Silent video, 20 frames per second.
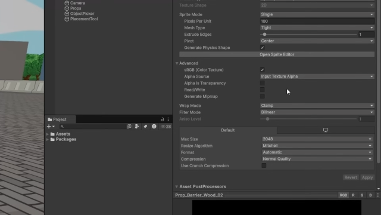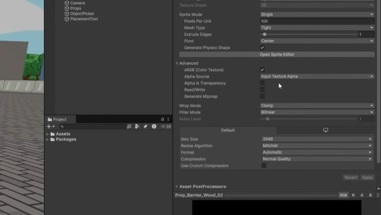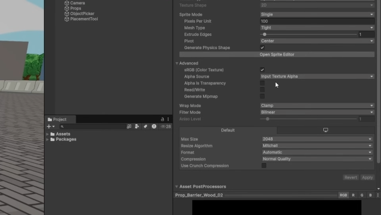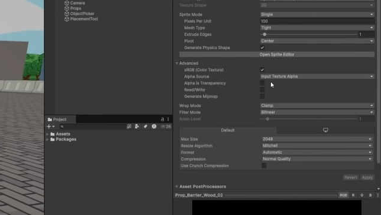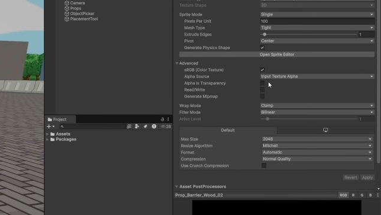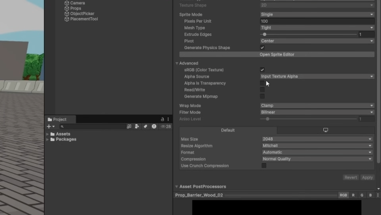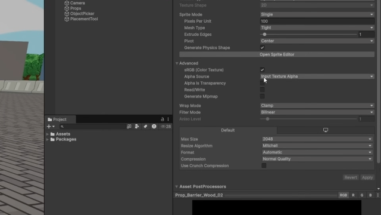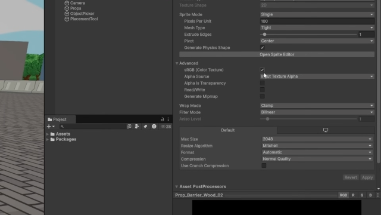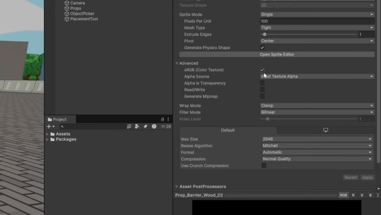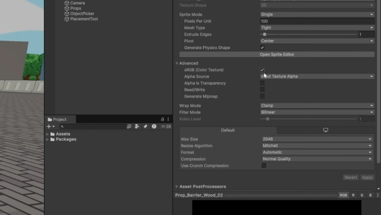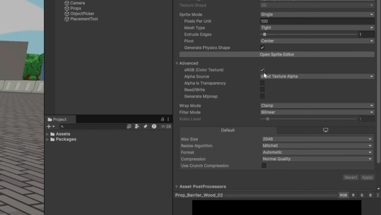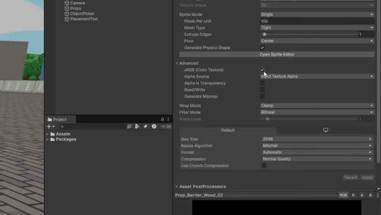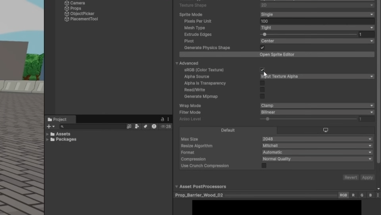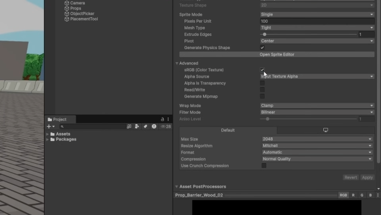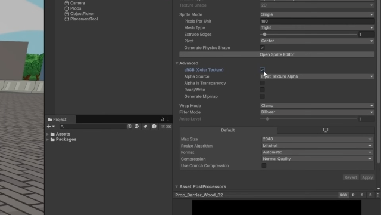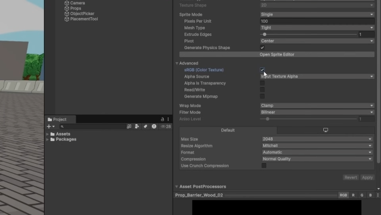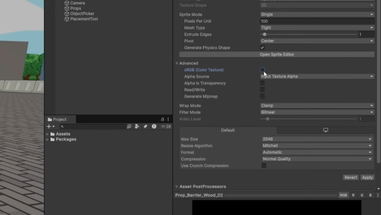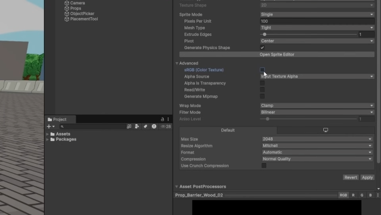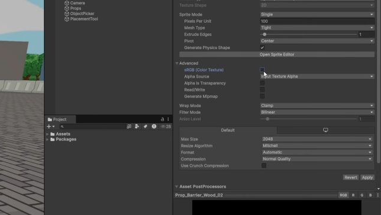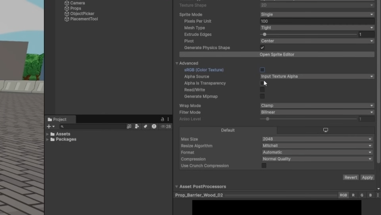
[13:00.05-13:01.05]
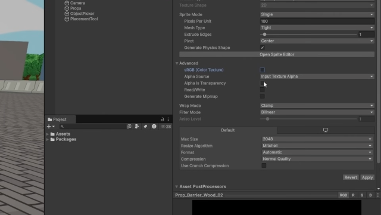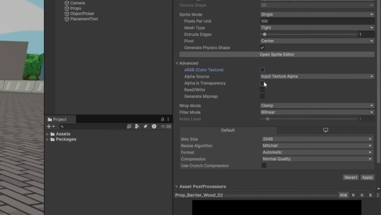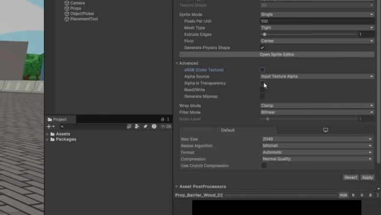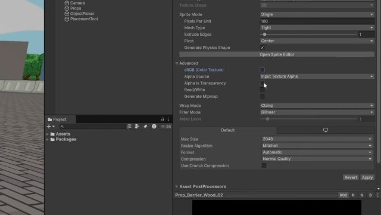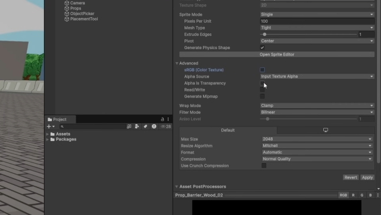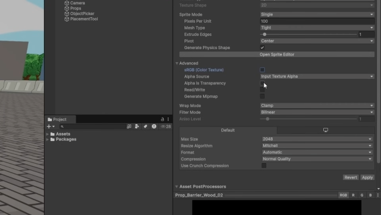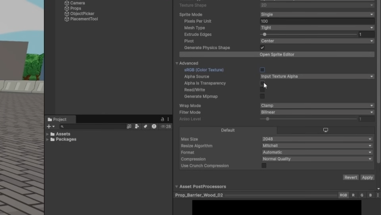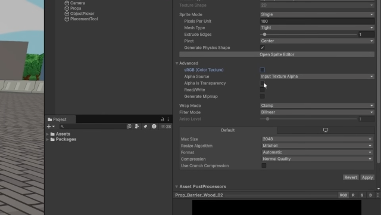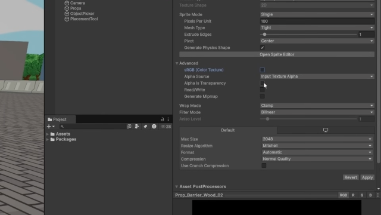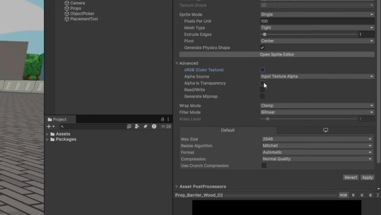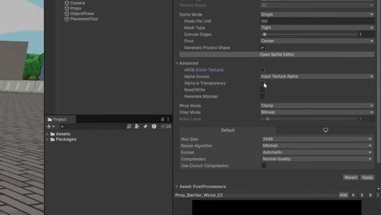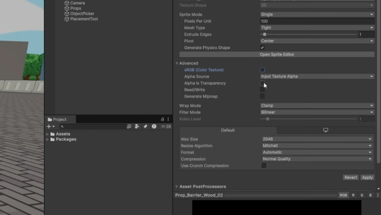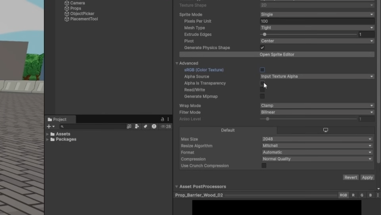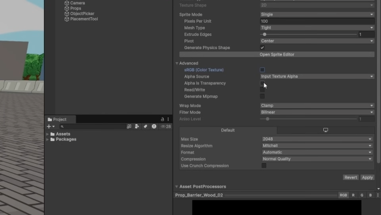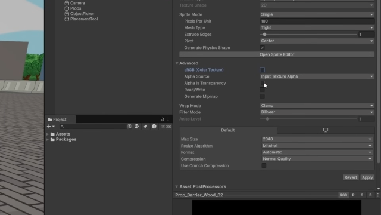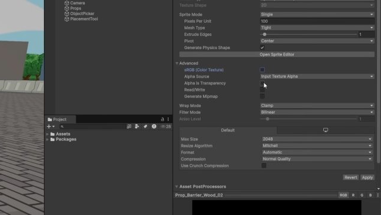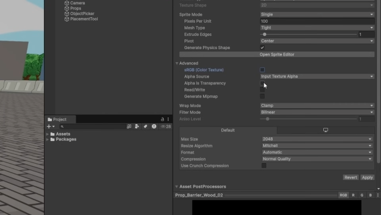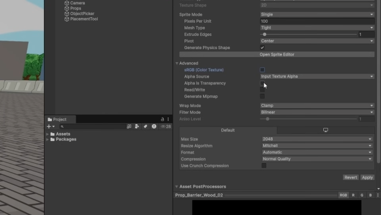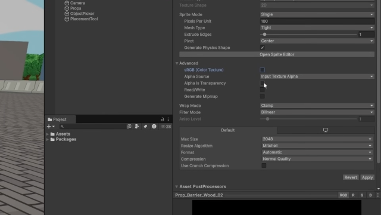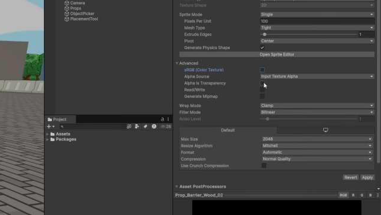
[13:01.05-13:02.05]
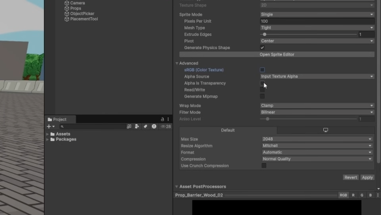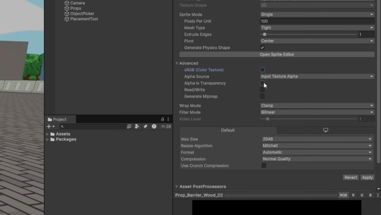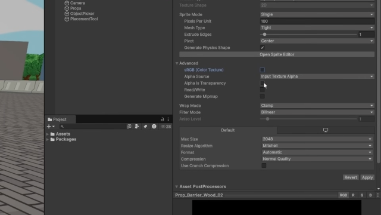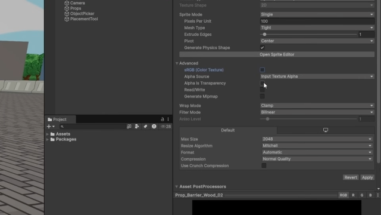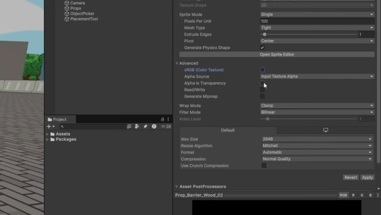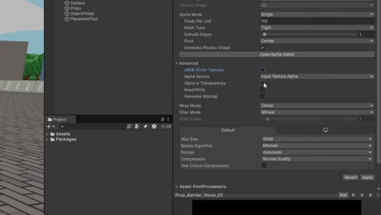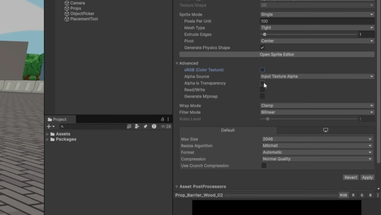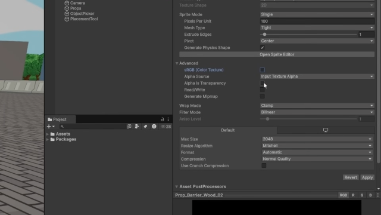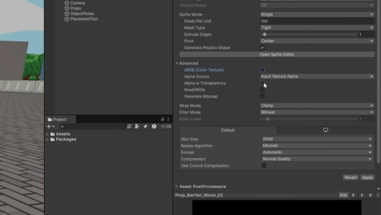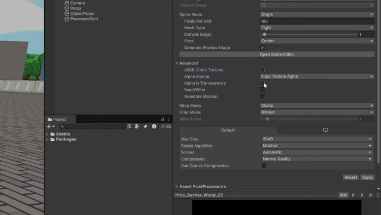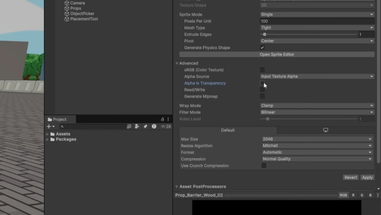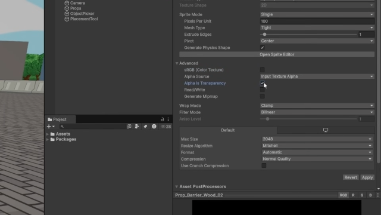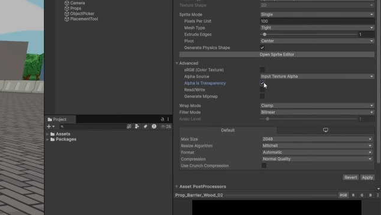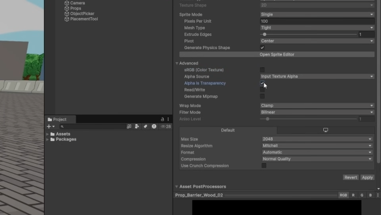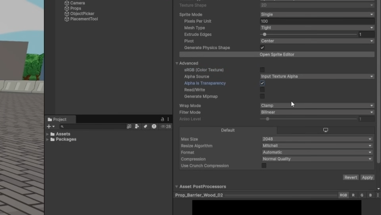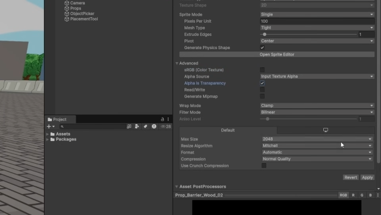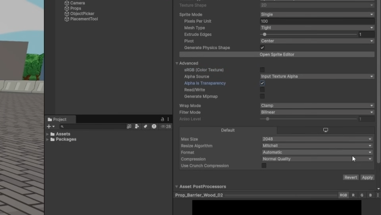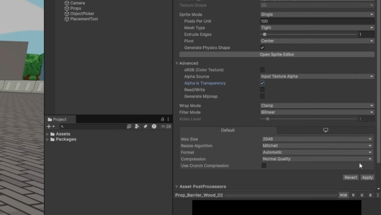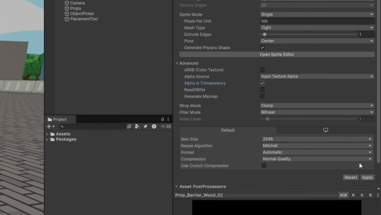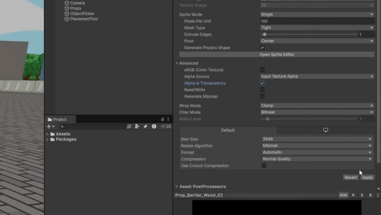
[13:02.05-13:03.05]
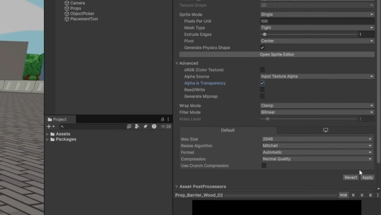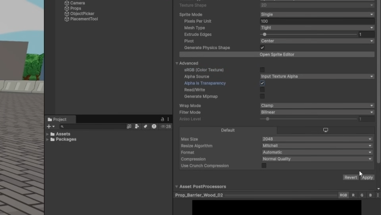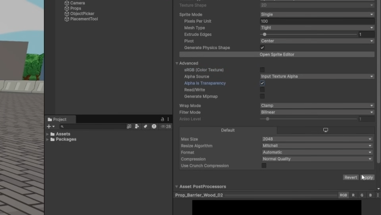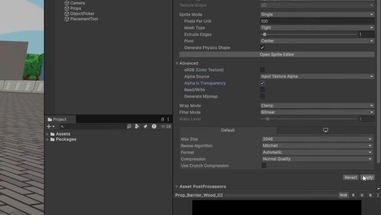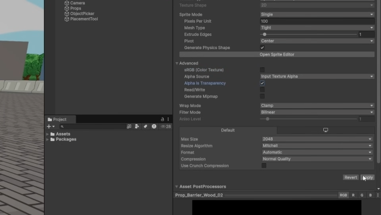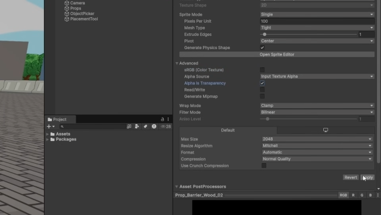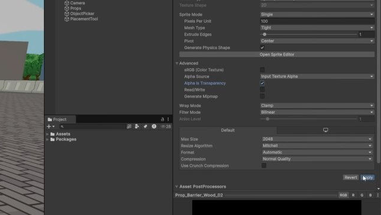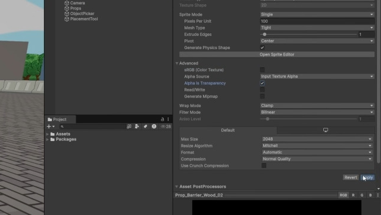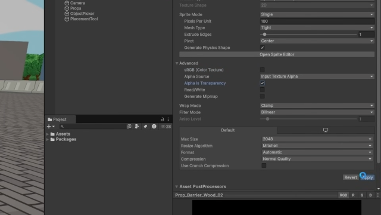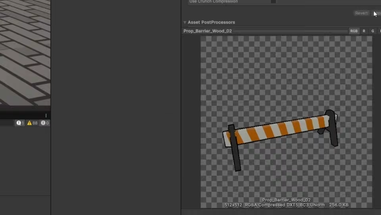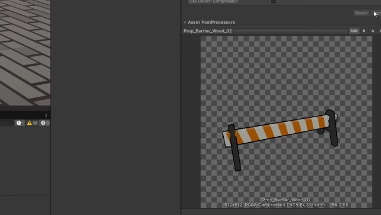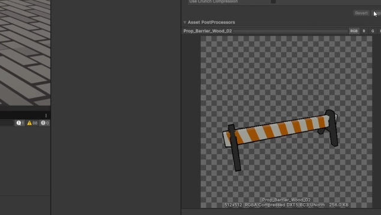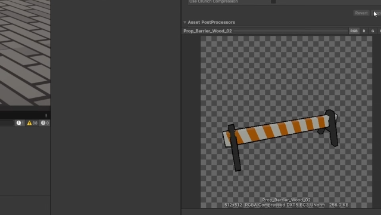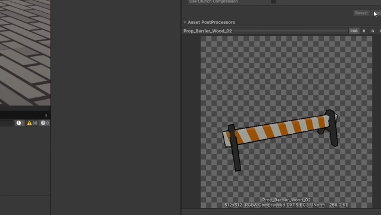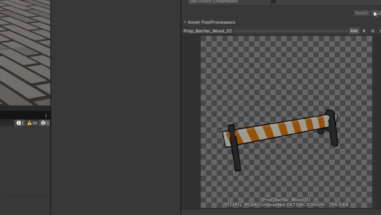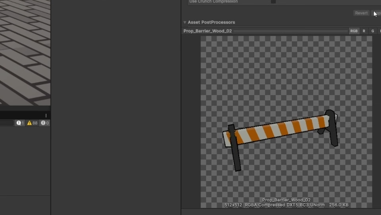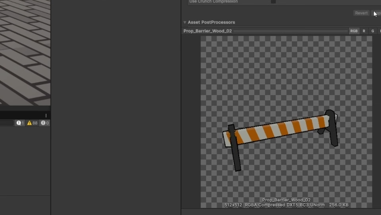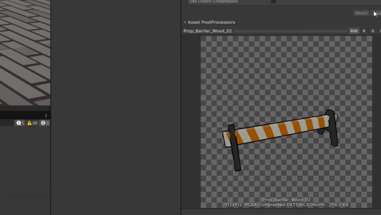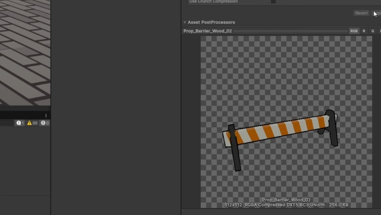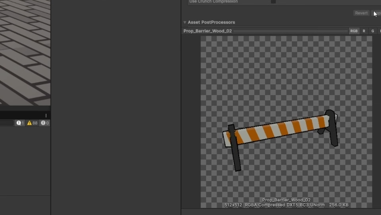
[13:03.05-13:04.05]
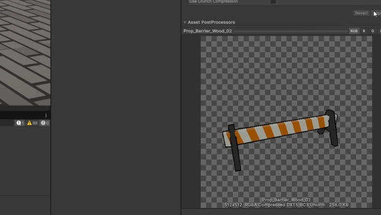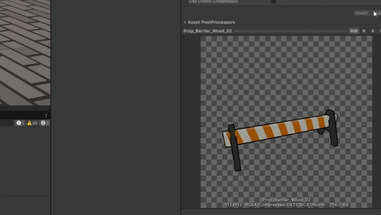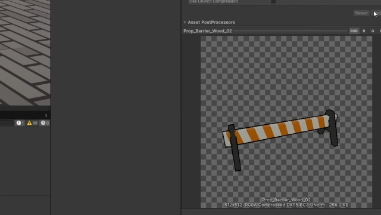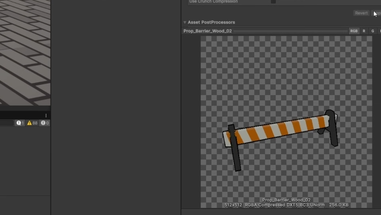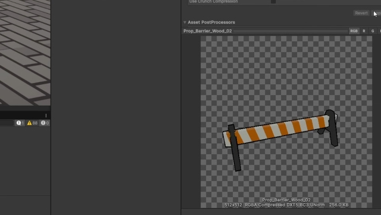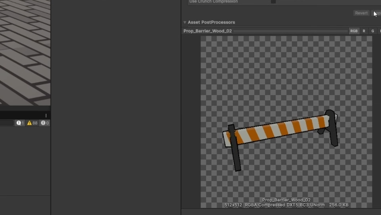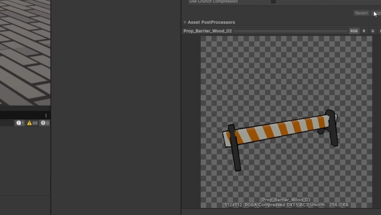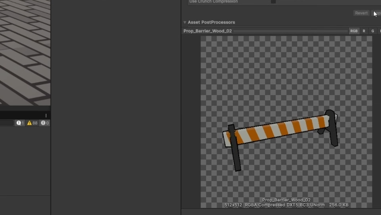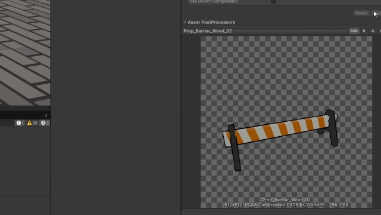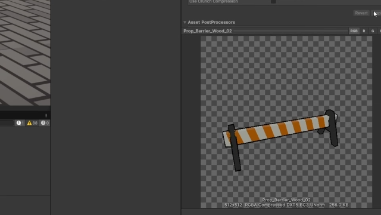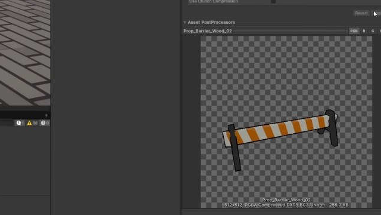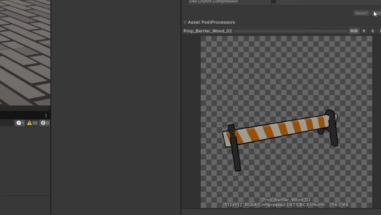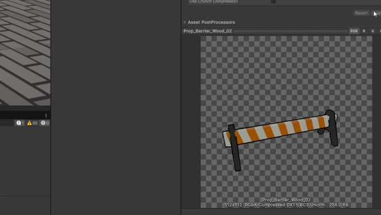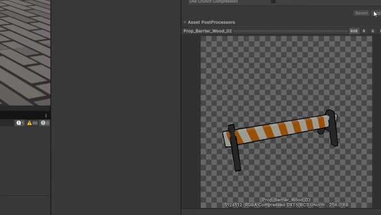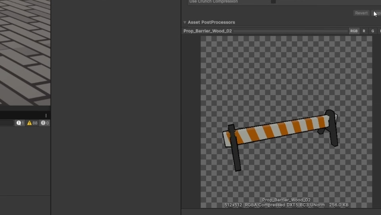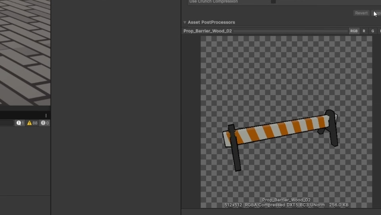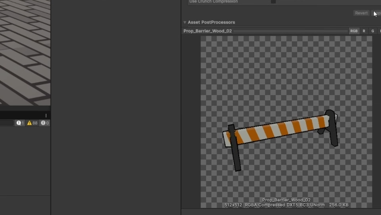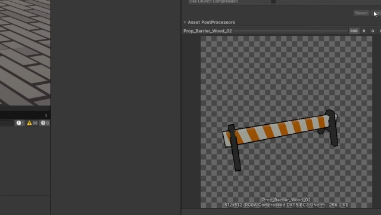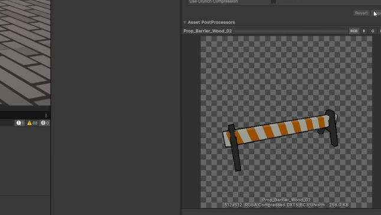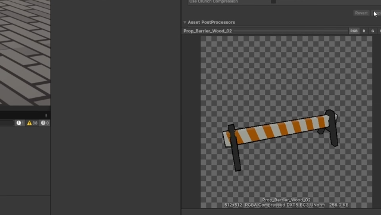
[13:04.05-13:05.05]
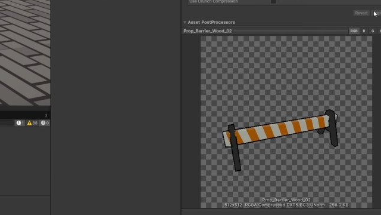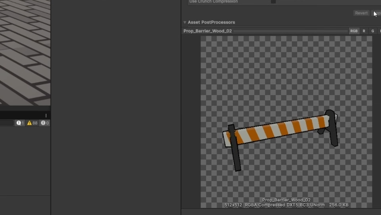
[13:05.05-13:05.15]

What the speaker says: Nobody's mouth can be seen.